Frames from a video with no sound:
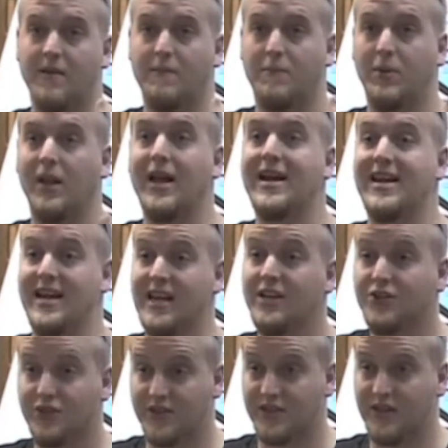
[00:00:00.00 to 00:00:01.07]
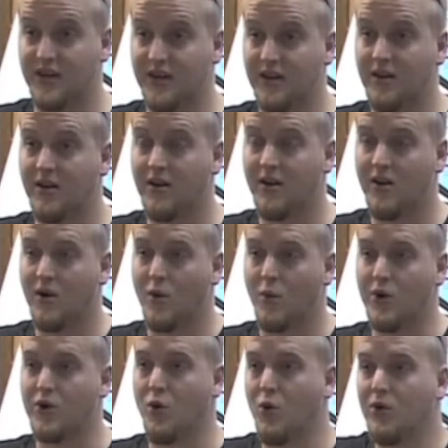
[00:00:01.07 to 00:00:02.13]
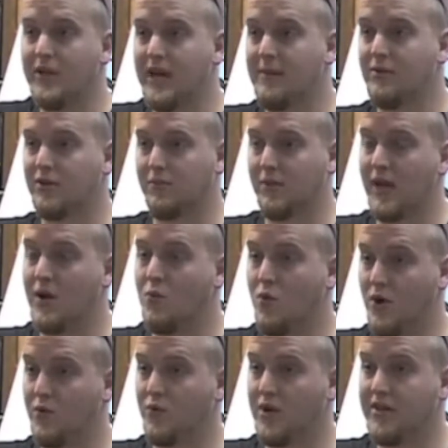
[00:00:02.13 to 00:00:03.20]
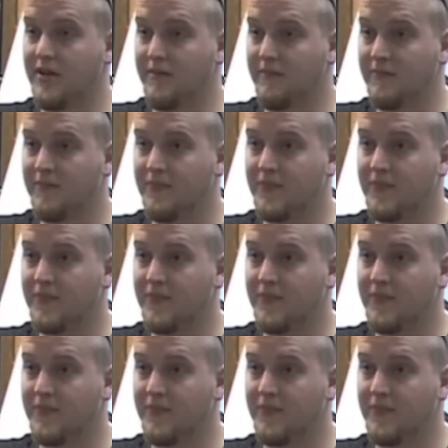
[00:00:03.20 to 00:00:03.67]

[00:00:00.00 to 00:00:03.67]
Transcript: playing interesting when you're only able to play one rhythm.